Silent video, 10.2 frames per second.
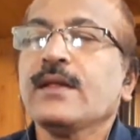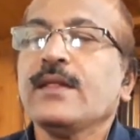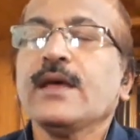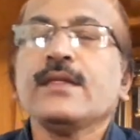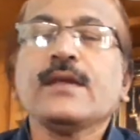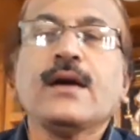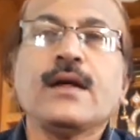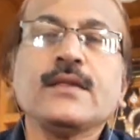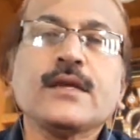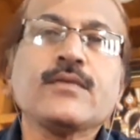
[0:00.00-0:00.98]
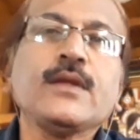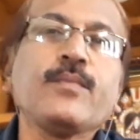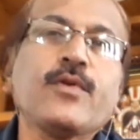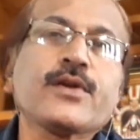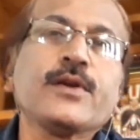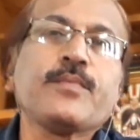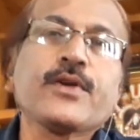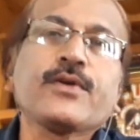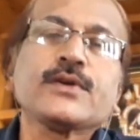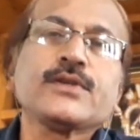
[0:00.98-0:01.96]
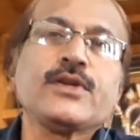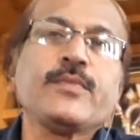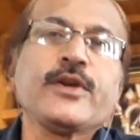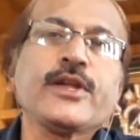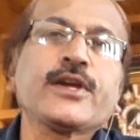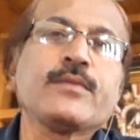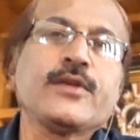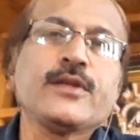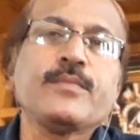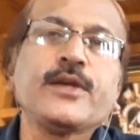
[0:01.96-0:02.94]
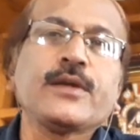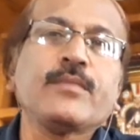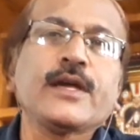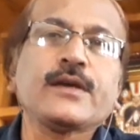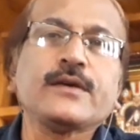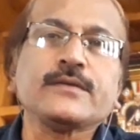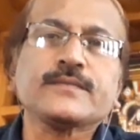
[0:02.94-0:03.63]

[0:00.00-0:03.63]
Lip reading: Then another one important precaution to be taken by the paying banker.